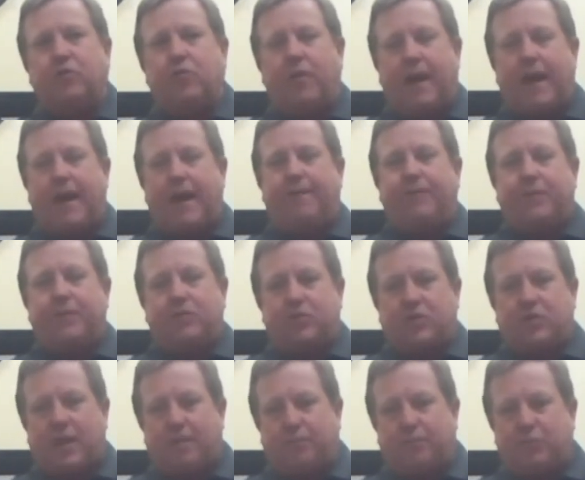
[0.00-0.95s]
You have the
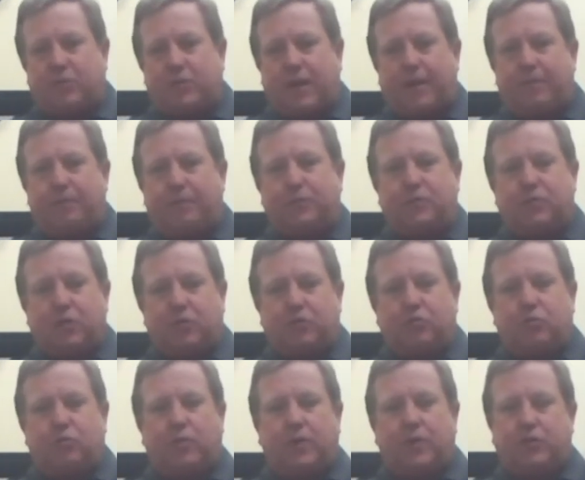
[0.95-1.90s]
same type of
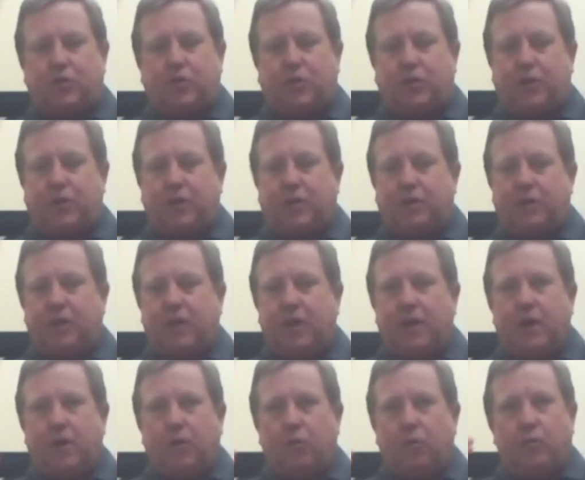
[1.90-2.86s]
situation here,
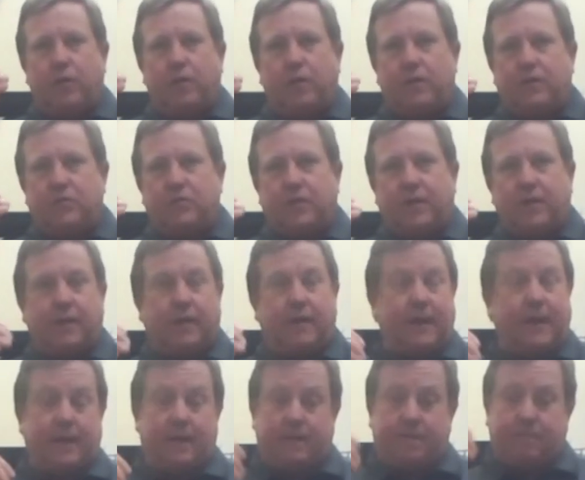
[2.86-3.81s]
whereas like